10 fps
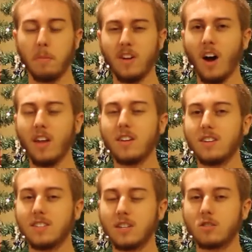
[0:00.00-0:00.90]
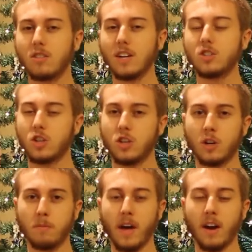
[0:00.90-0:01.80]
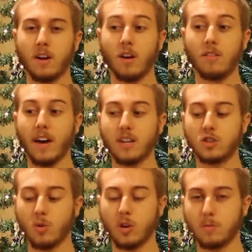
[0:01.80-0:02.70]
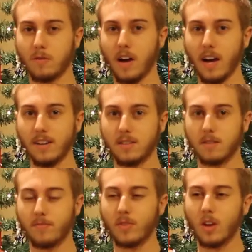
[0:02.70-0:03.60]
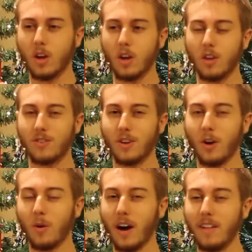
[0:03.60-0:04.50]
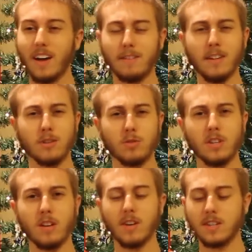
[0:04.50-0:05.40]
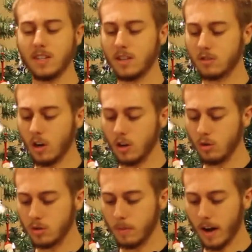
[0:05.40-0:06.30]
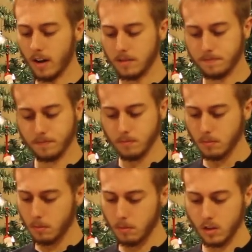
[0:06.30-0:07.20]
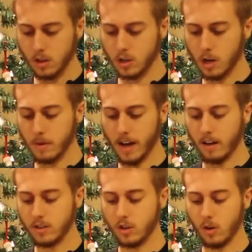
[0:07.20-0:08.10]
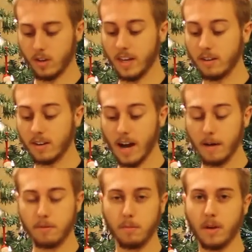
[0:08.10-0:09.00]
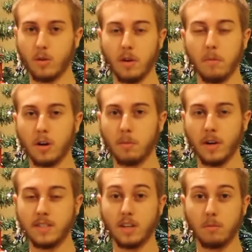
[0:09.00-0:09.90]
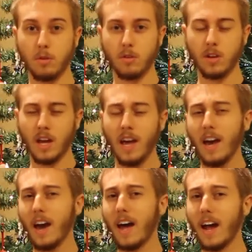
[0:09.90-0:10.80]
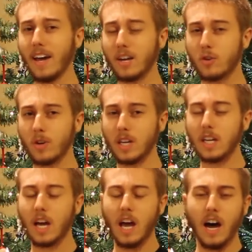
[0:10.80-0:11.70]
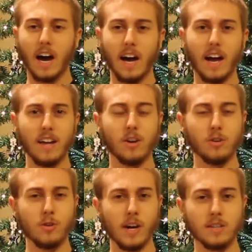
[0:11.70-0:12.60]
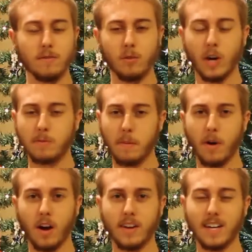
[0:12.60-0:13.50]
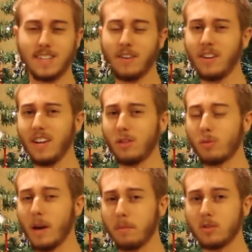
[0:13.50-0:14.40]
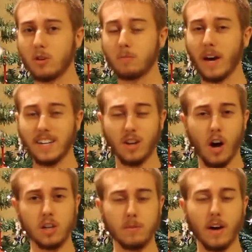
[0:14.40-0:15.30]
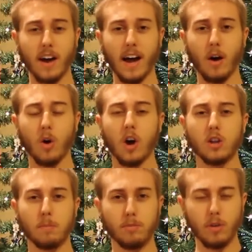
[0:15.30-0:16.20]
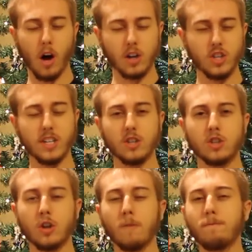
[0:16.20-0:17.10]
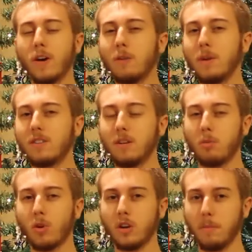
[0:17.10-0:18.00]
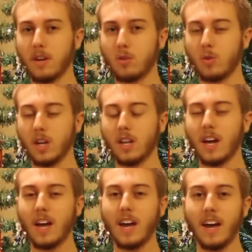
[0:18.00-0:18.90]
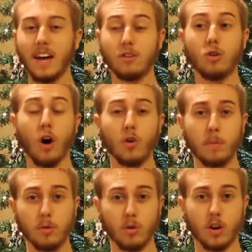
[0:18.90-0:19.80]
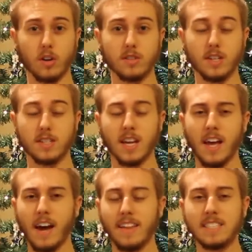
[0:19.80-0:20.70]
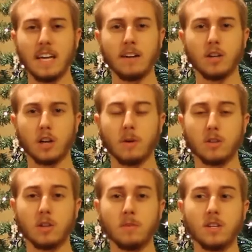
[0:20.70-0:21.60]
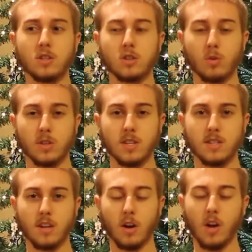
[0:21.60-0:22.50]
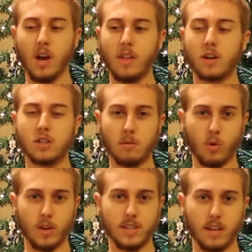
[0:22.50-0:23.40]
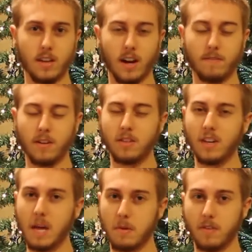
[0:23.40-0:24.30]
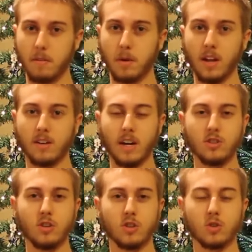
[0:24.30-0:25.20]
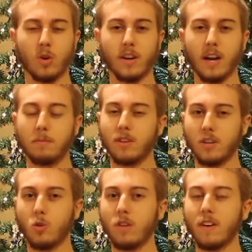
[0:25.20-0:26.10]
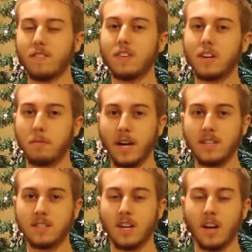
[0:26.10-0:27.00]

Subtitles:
but not in a decentralized, secure manner like Storj provides. So I find this really interesting. There's a lot of news about it. They're talking about how it's a killer app for the Bitcoin marketplace and community, and I agree. I know you guys, if you watch my podcast, I only did 3 episodes, but I talked about how the blockchain is so fundamentally important to Bitcoin and to all cryptocurrencies. And that's how I talked about some of these sources. There are some coins out there, and I forget the name of it, but it allows you to store like up to like 25 gigabytes